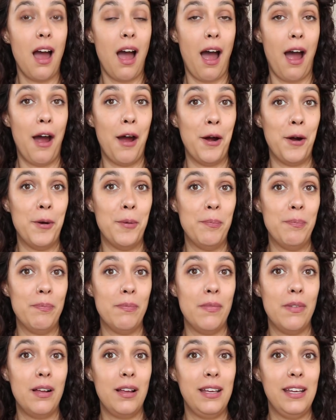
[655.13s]

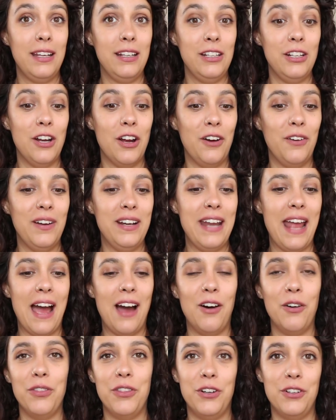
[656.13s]
And you know, and
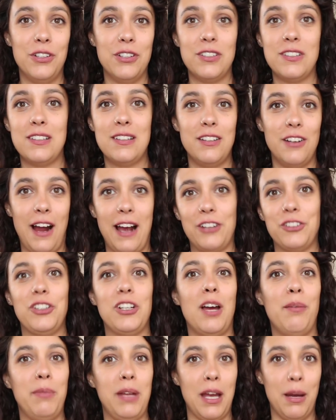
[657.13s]
now they're actually
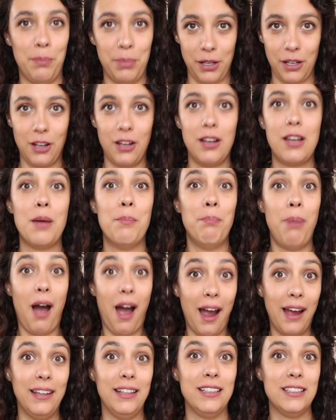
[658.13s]
coming up and
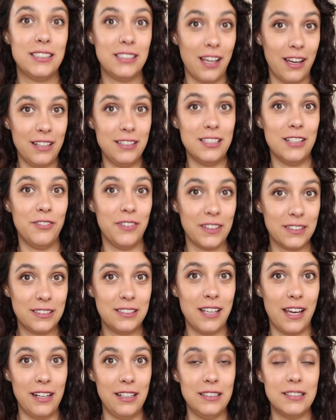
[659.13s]
compiling scientific
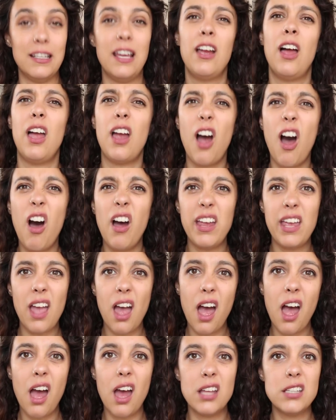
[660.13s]
studies saying like,
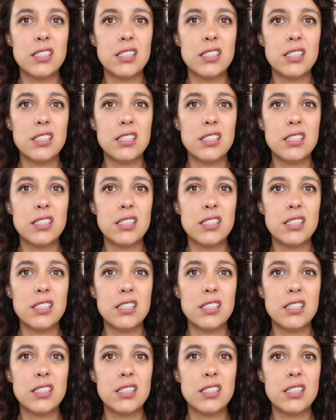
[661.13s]
oh yeah,